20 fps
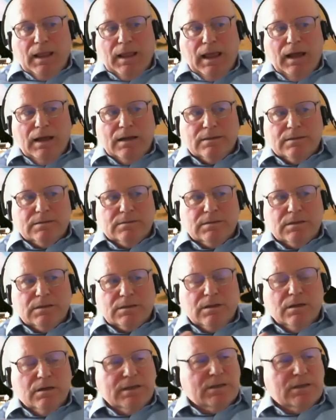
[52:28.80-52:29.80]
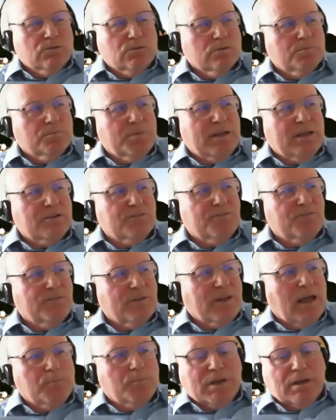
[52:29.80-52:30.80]
and a guy called Peter
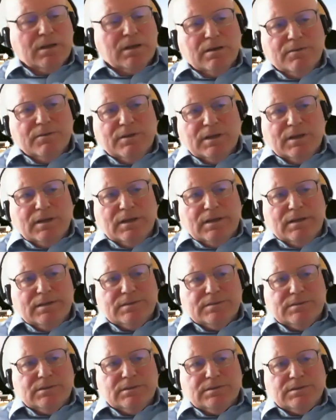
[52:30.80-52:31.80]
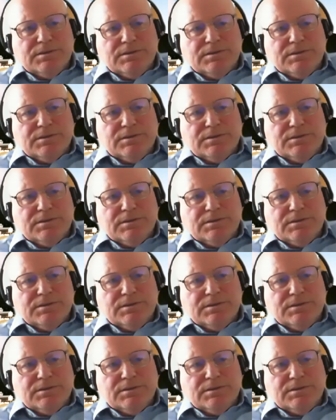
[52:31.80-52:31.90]
Fleming, I think it is. He's a